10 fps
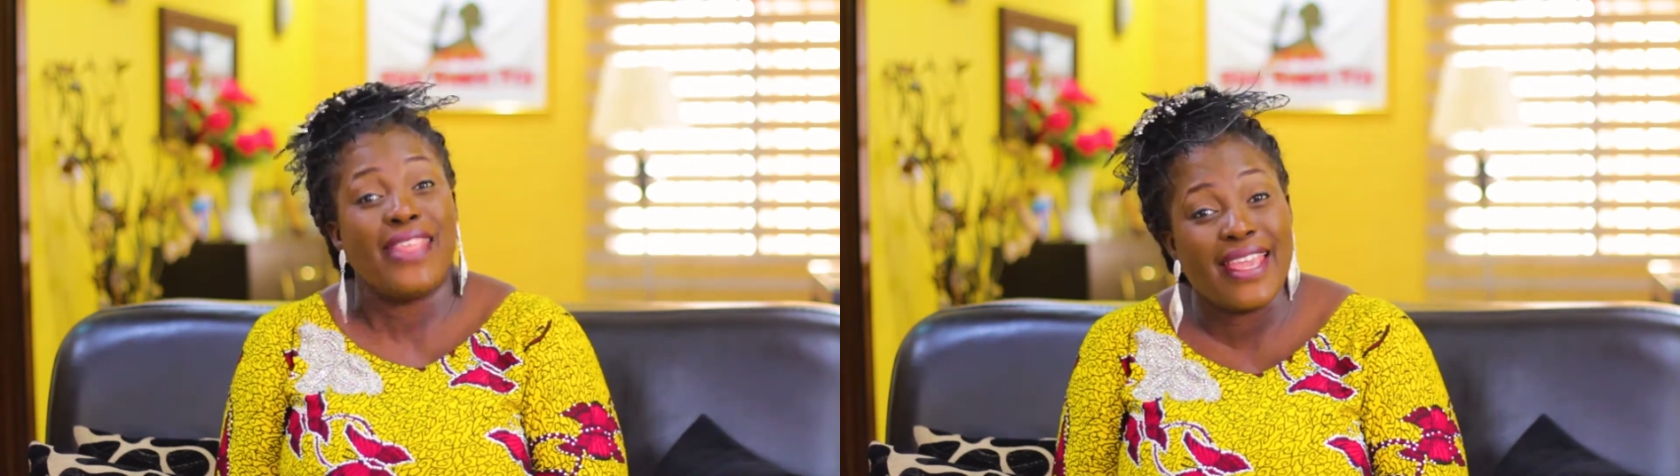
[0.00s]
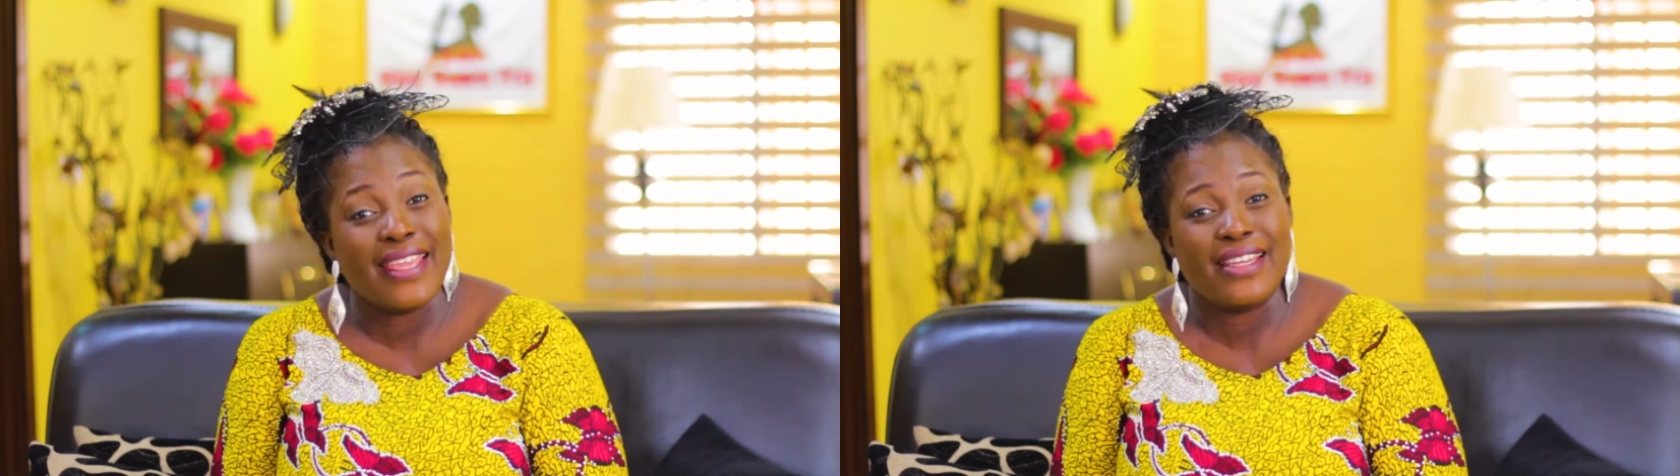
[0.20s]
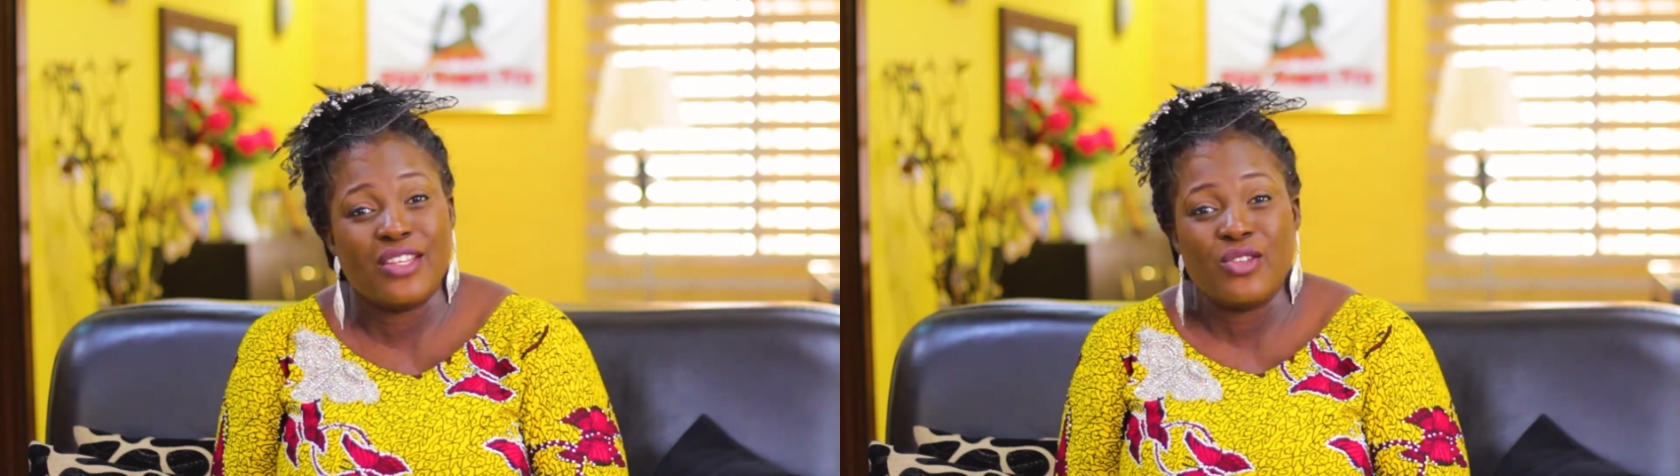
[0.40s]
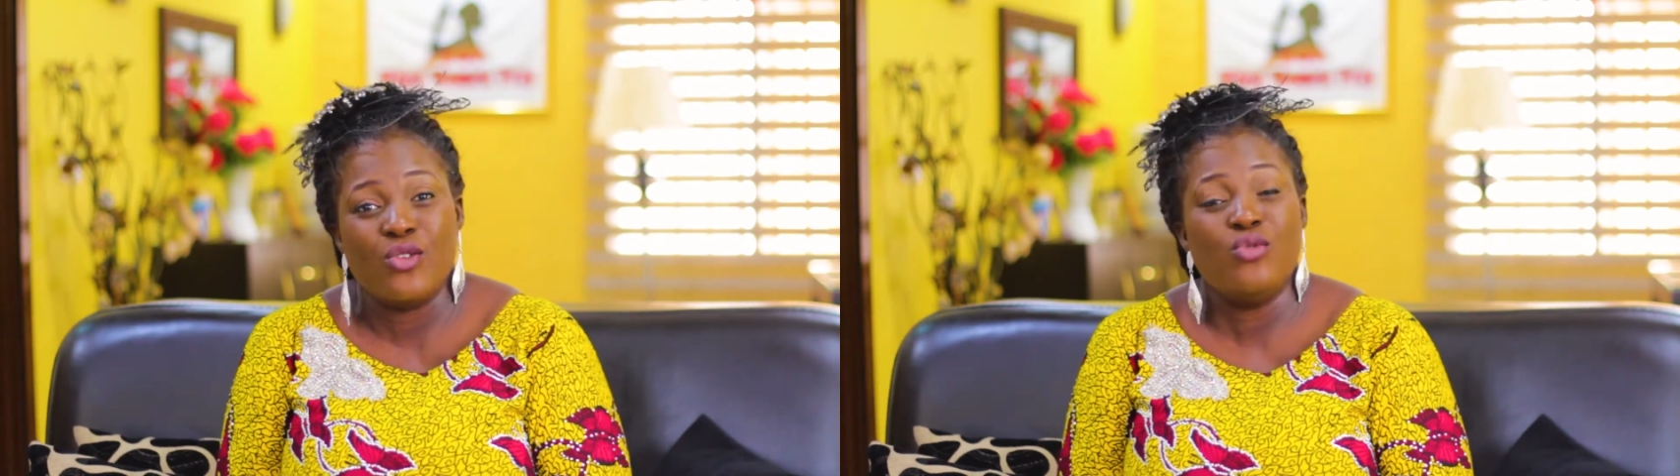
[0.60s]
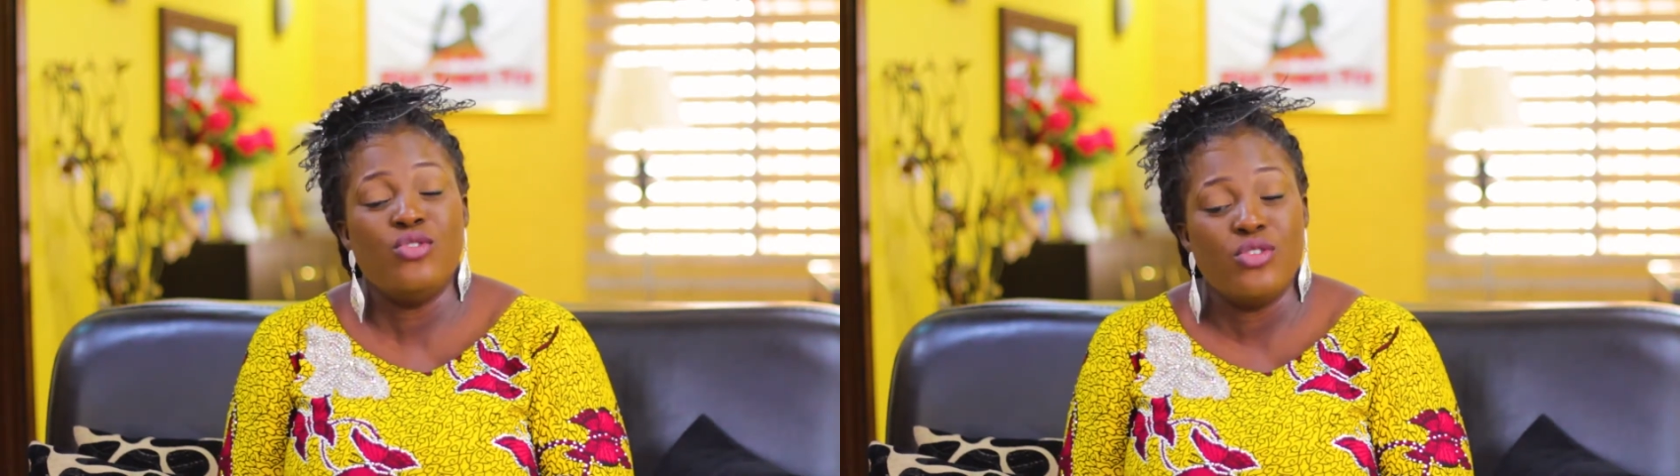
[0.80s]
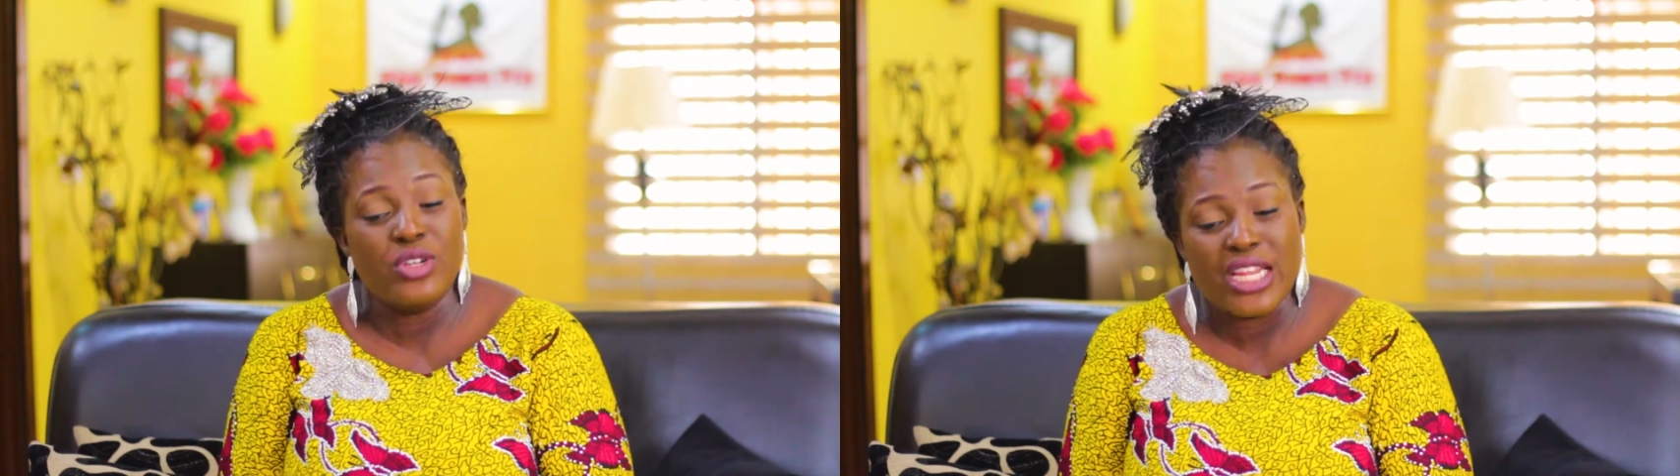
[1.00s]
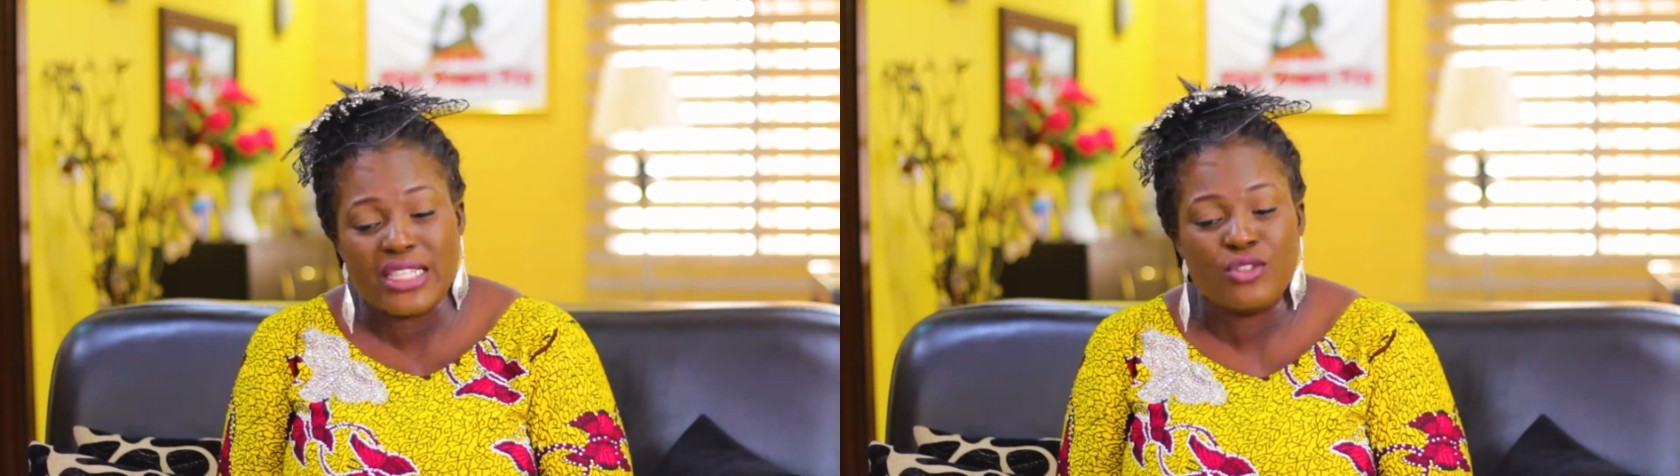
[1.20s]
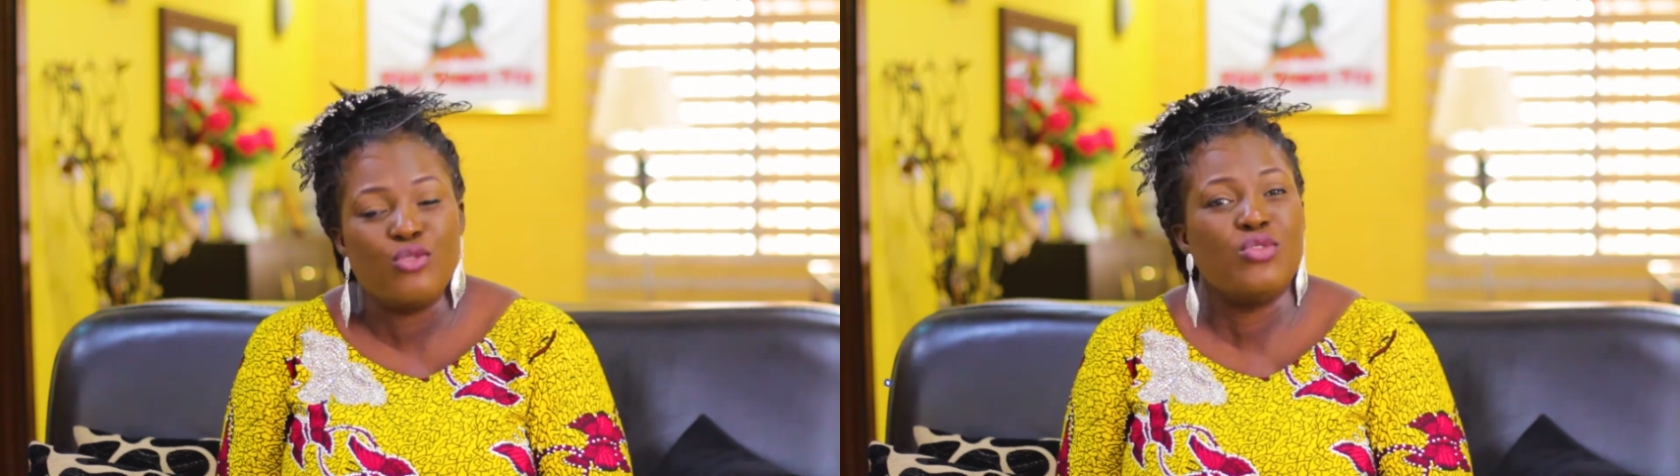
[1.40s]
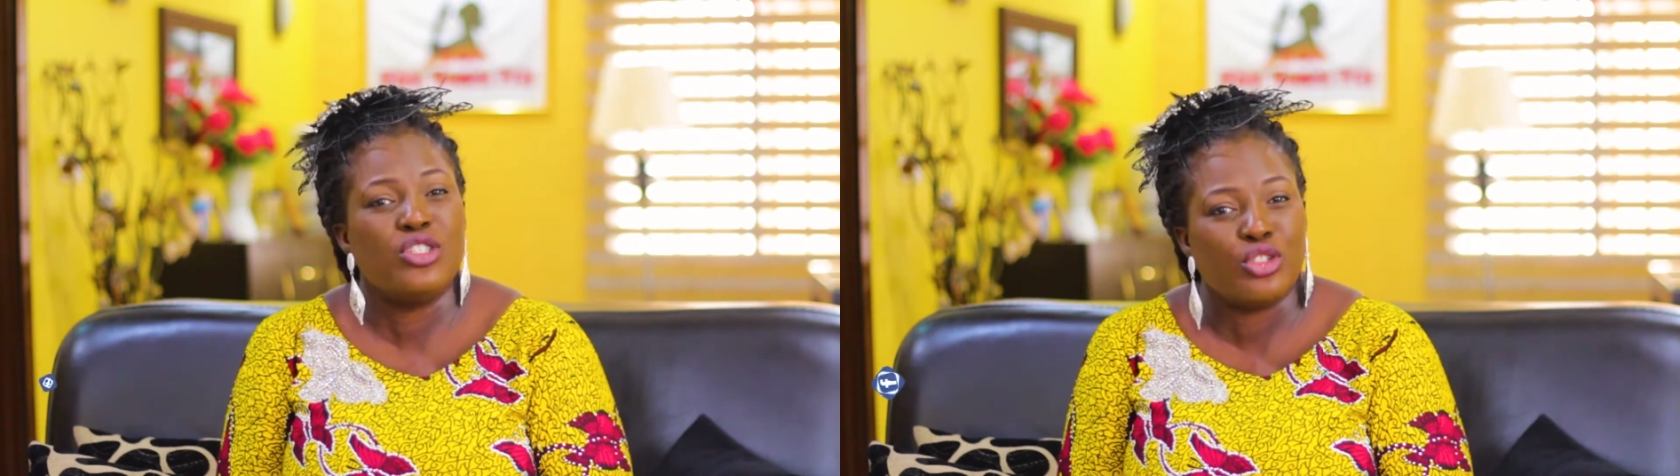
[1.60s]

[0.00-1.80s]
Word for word: then you will know that you